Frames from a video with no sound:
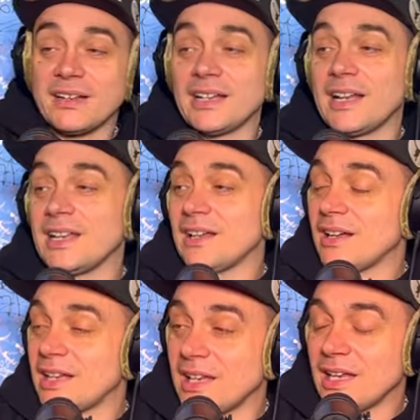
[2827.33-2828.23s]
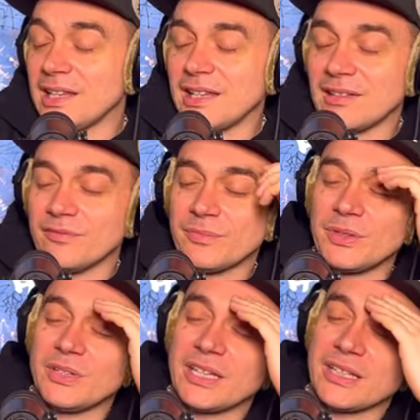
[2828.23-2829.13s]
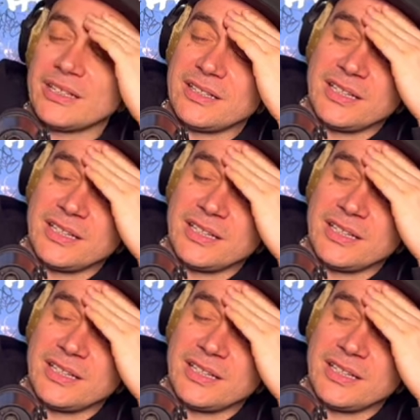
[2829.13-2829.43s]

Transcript: I, I love I, I, love Munich.